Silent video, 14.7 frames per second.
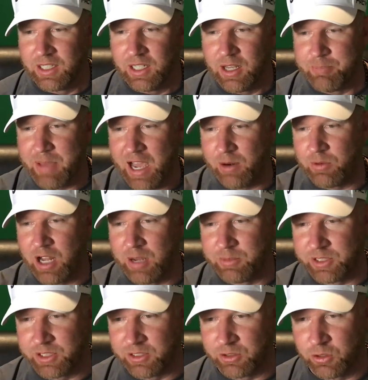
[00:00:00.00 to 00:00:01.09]
Matt
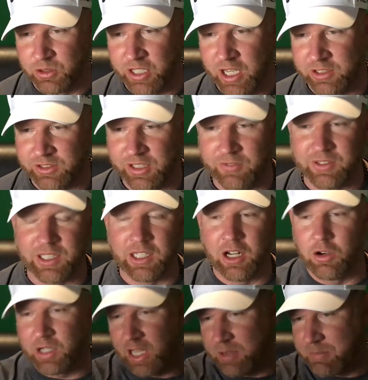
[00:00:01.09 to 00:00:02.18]
Robinson, 2017.
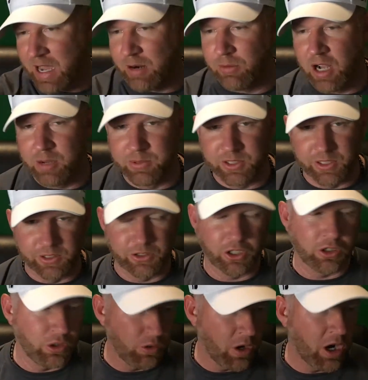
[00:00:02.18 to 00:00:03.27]
Okay, Matt Robinson. So
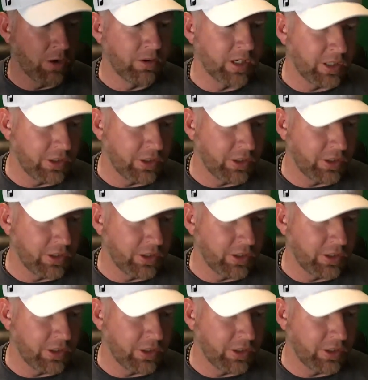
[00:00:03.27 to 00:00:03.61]
you already